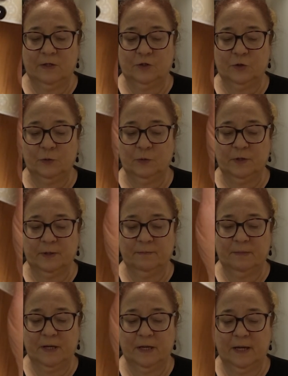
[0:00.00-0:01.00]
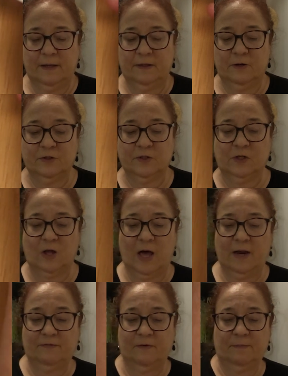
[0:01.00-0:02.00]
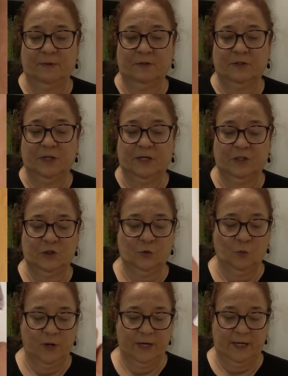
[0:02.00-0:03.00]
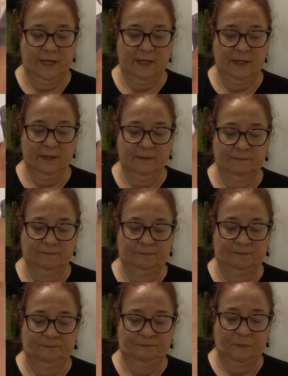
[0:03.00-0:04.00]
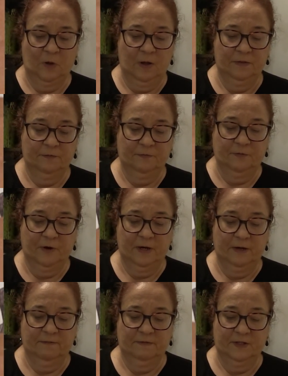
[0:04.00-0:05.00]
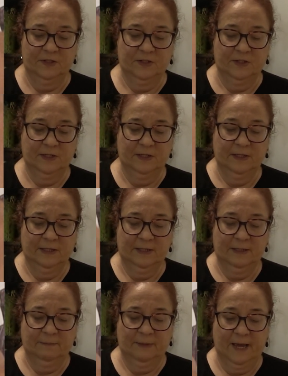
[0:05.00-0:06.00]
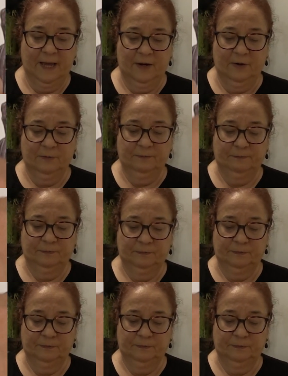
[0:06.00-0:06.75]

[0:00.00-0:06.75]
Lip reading: do them, and there's a lot of them. There's like 20 on the front of this pattern,